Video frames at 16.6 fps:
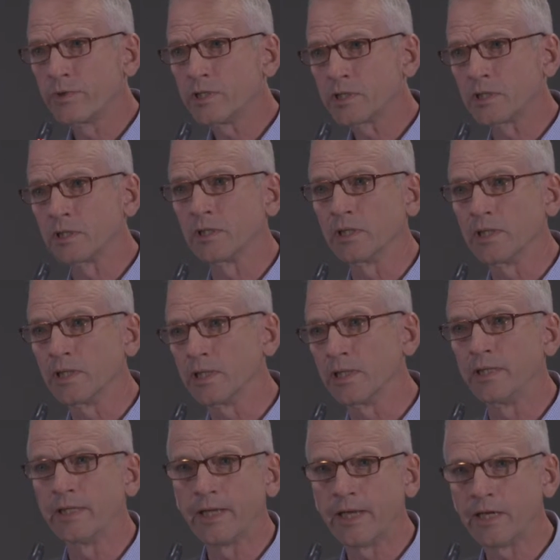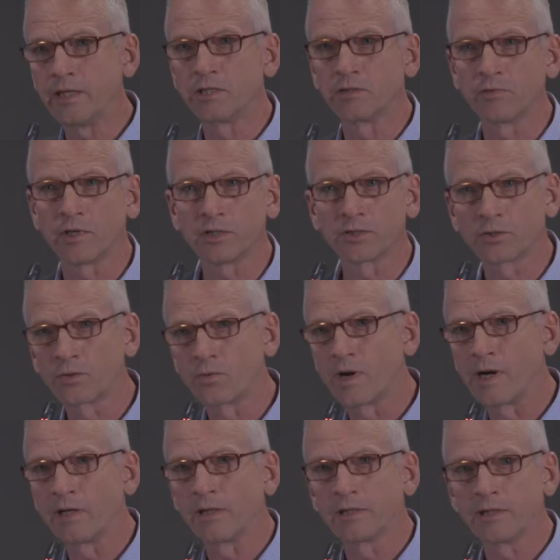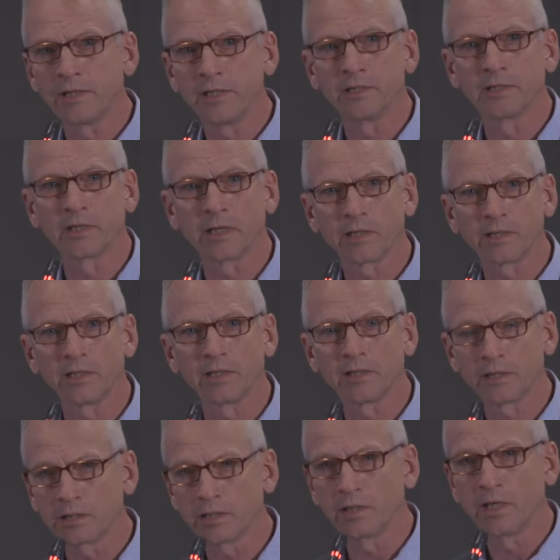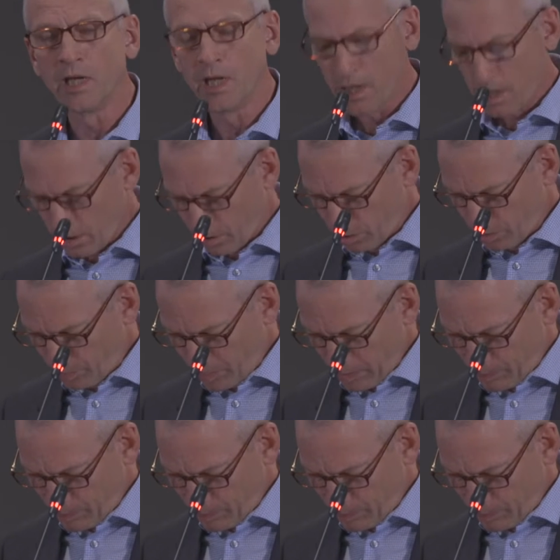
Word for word: recently, in the age of Oscar Wilde and Isak Dinesen, could